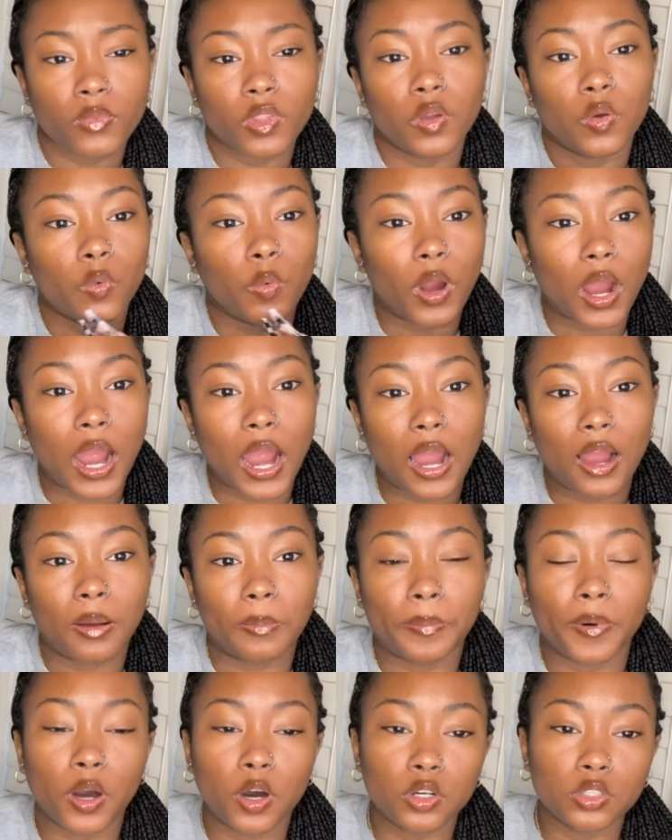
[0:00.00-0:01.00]
where I
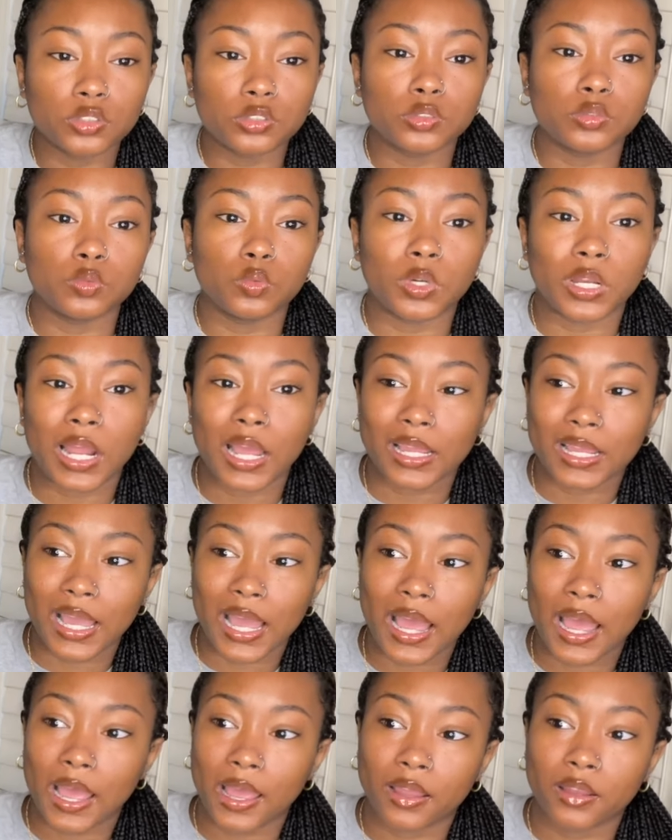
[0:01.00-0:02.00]
post what I
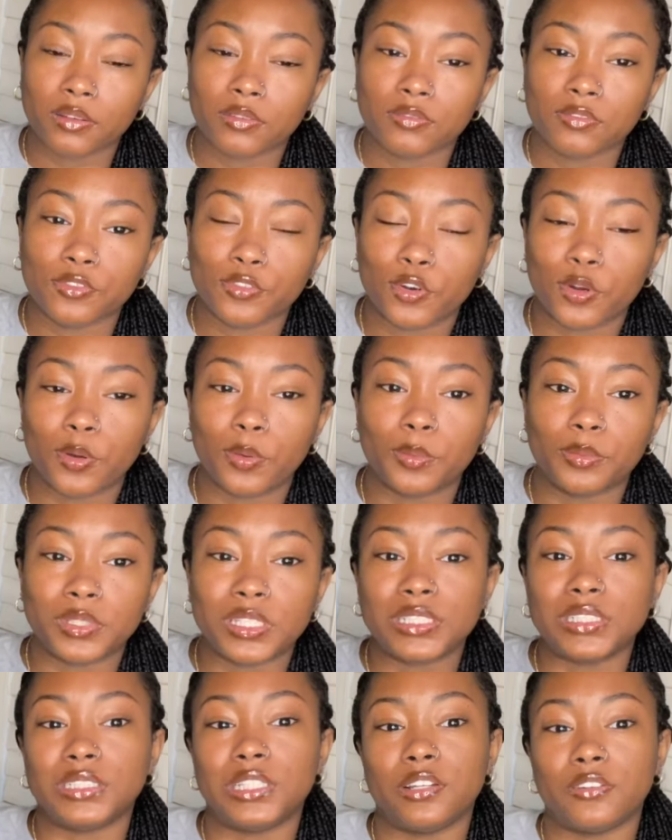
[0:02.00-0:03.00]
got from
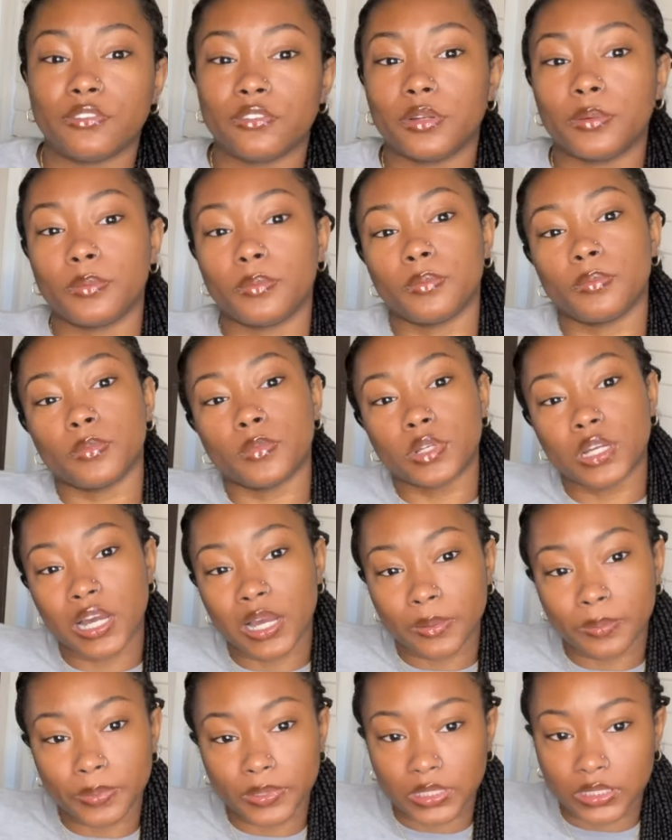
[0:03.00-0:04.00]
these different
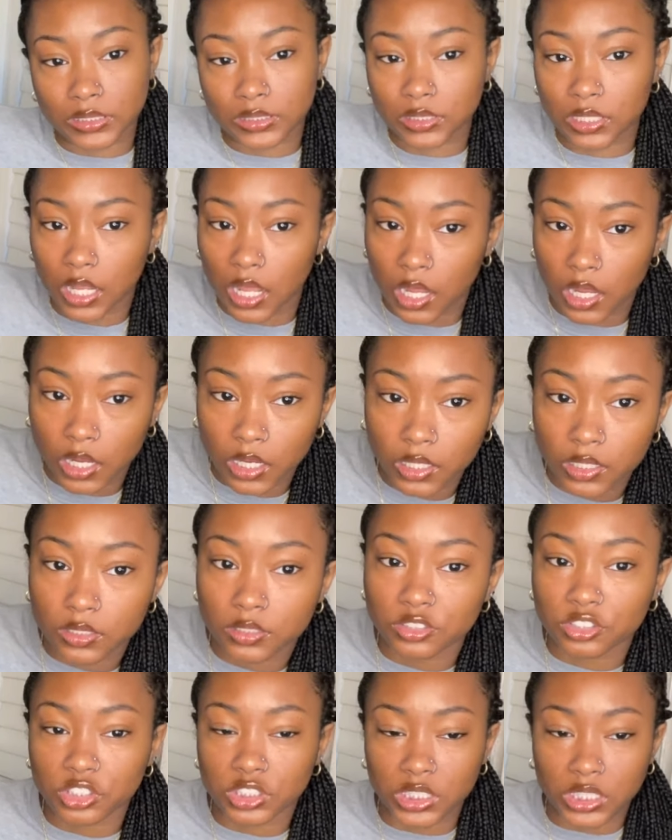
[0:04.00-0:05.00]
companies like
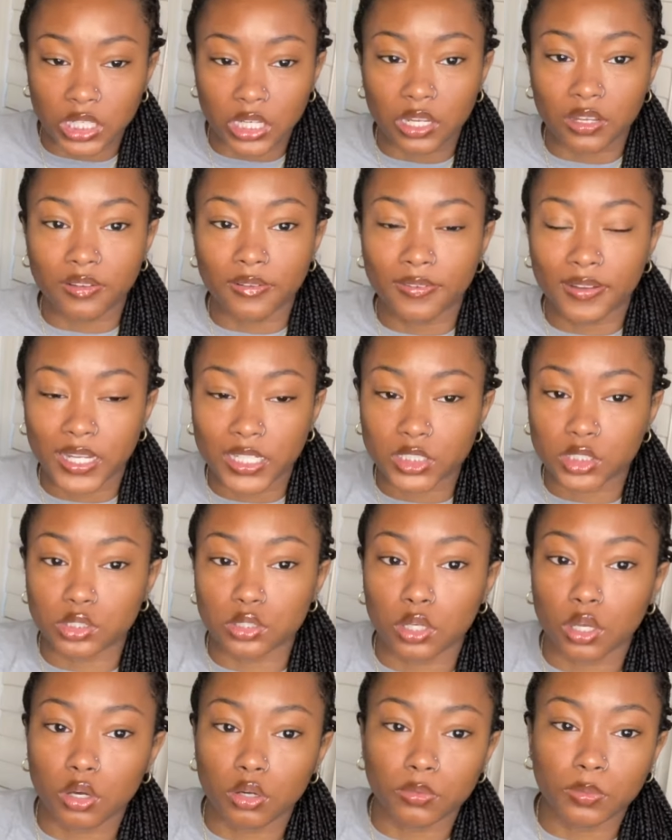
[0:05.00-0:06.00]
Shein, Fashion
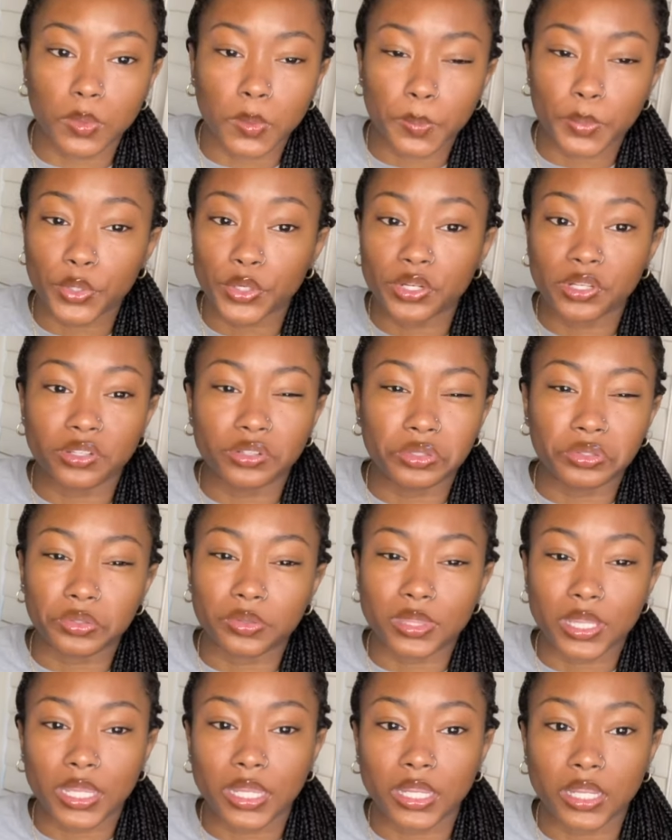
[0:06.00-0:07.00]
Nova, Pretty Little
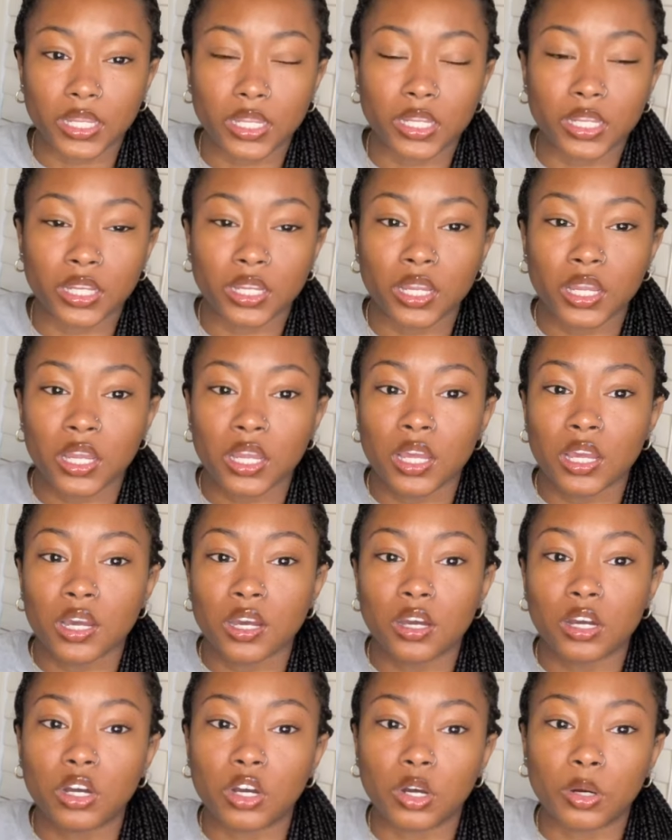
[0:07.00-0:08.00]
Thing,
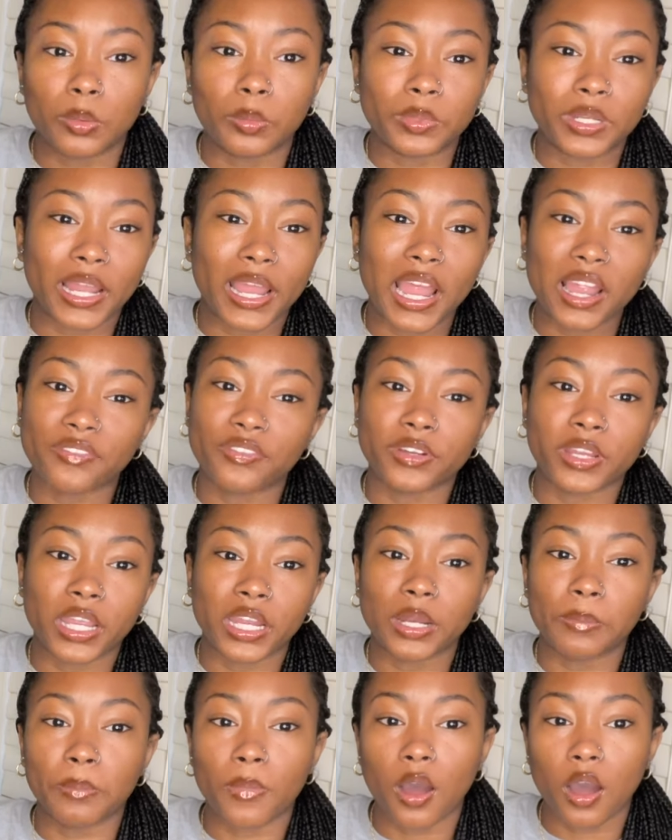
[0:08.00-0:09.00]
um, the African
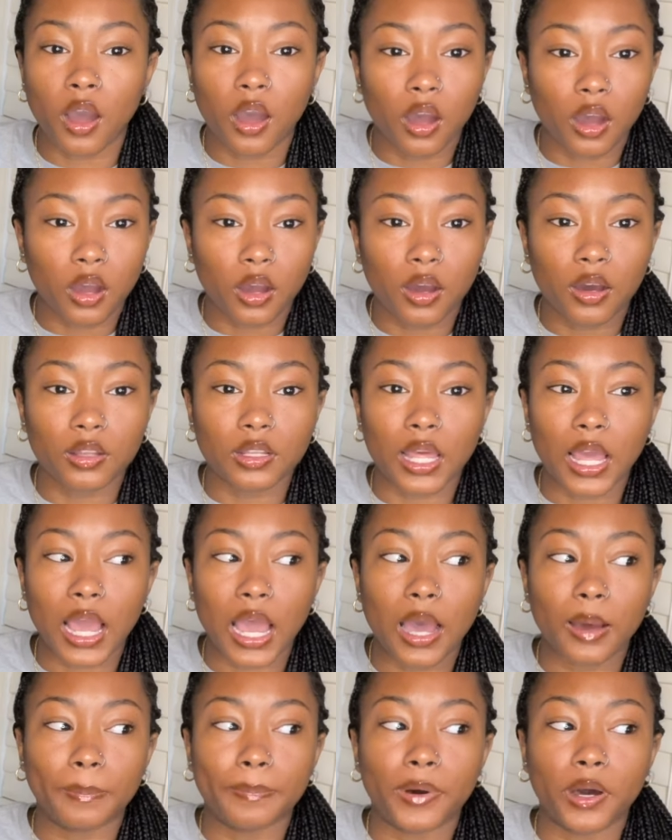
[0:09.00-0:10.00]
Mall. Like
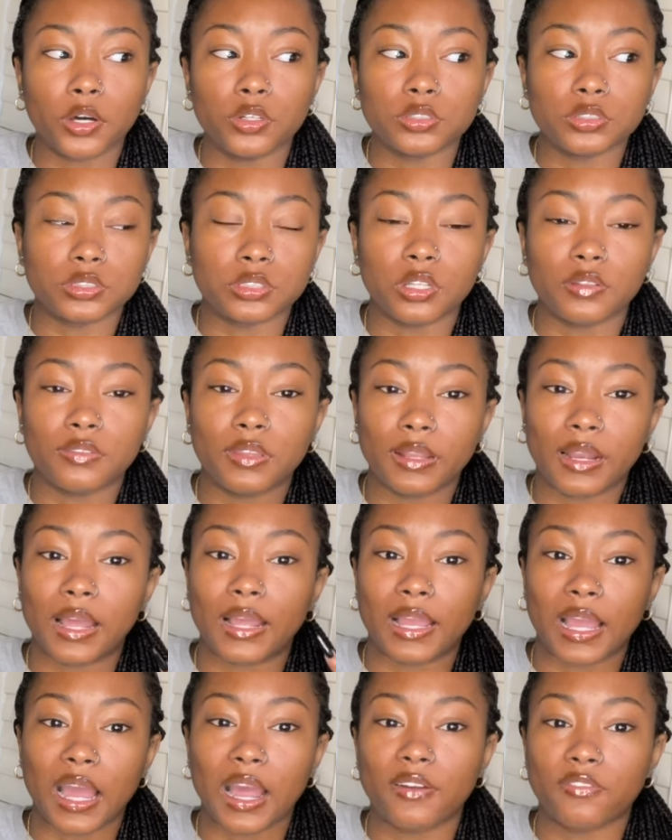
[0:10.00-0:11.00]
I'll post stuff that I
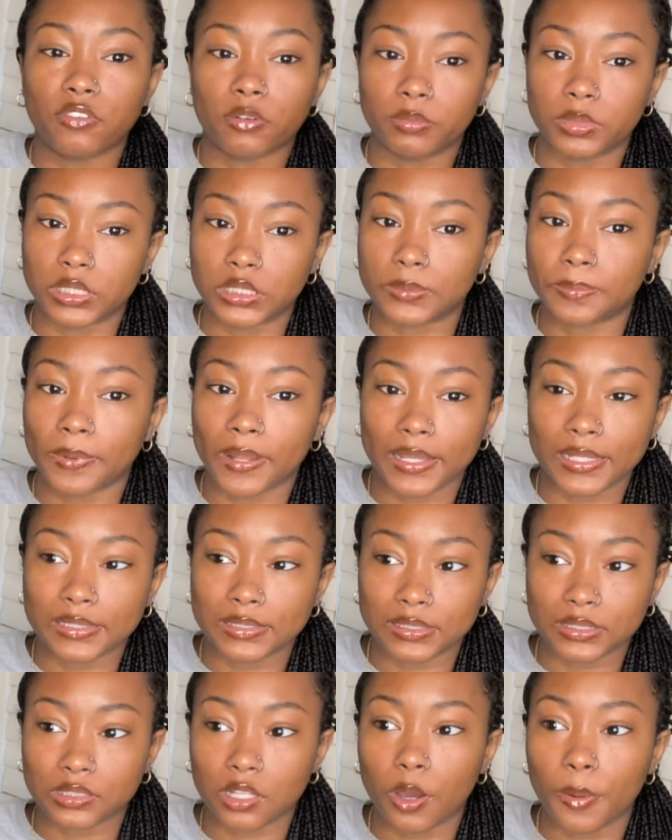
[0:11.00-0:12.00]
got from these
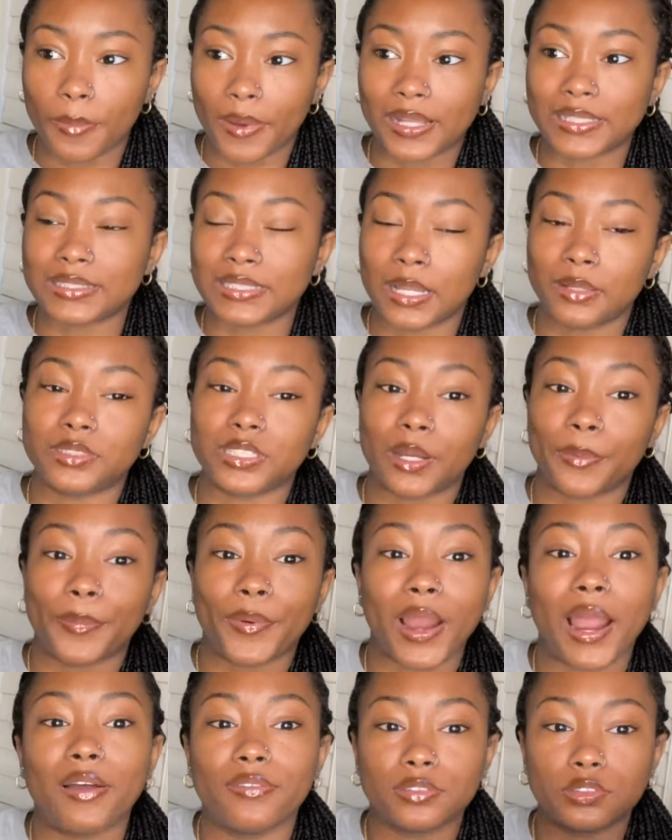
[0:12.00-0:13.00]
places on my Snapchat
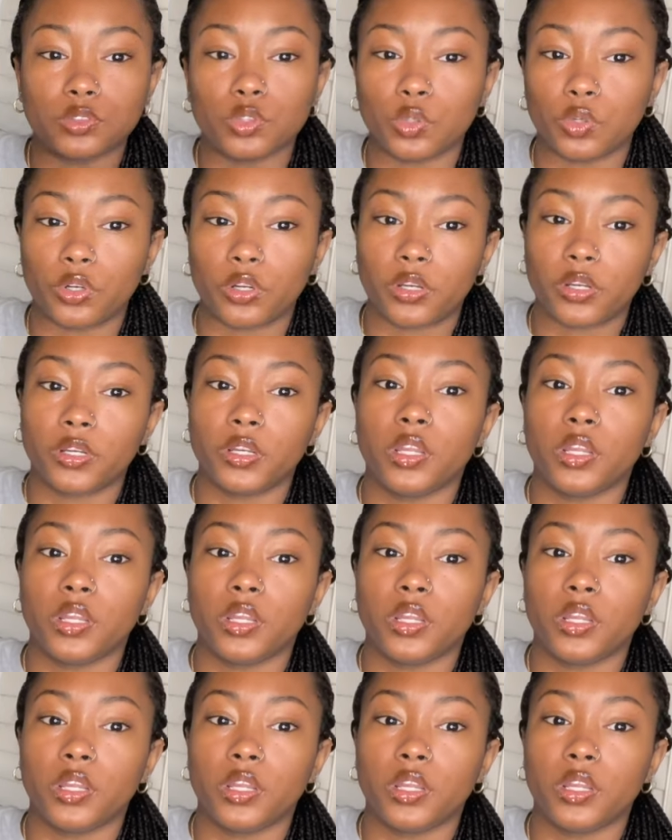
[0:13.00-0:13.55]
private story.